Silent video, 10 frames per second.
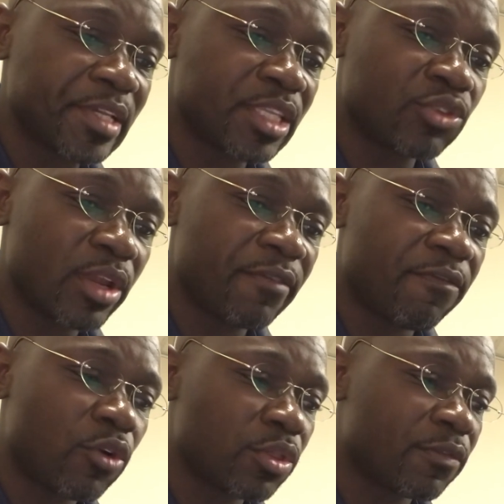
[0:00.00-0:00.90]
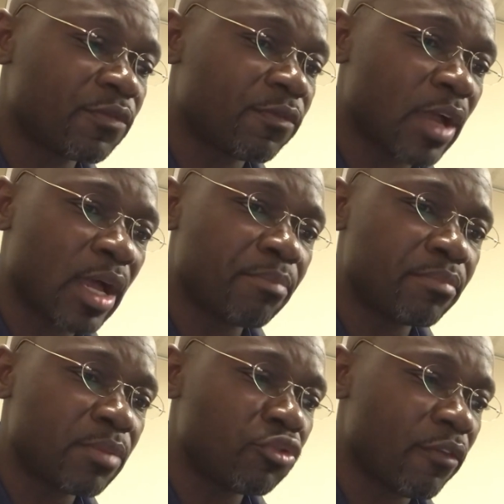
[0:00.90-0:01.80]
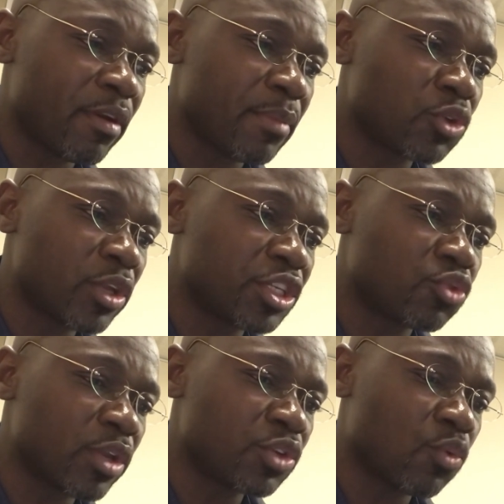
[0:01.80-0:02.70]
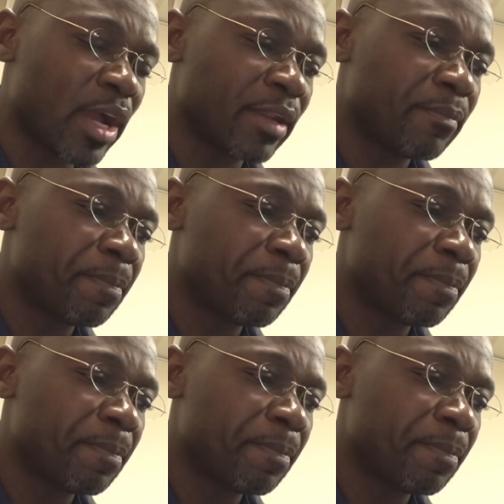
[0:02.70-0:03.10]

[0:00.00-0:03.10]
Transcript: the 24th of November 2021.